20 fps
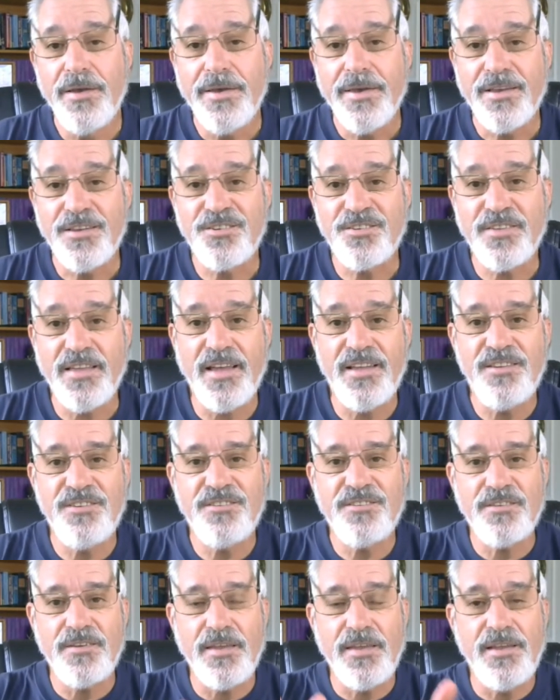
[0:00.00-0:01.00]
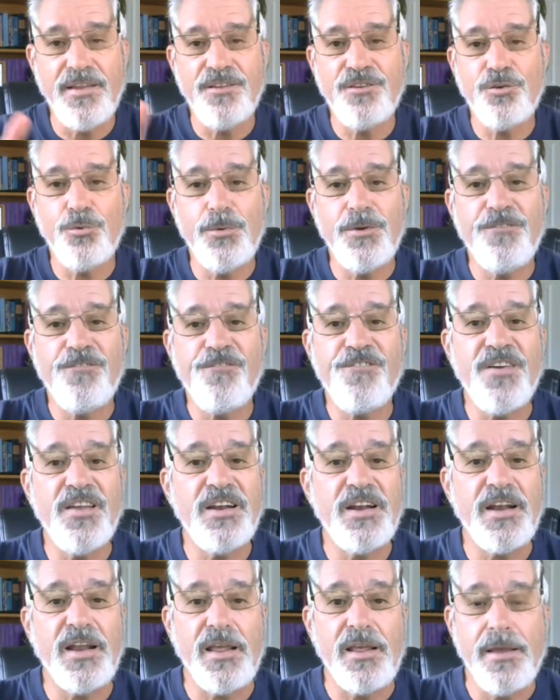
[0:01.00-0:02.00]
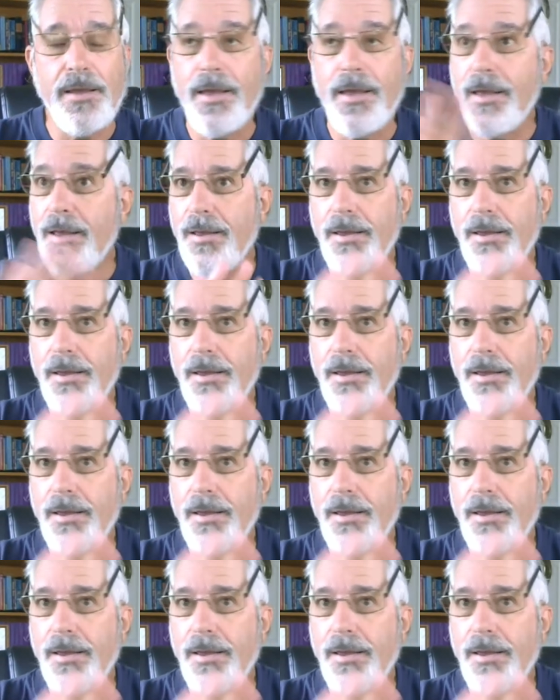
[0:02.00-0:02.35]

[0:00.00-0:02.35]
extends into infinity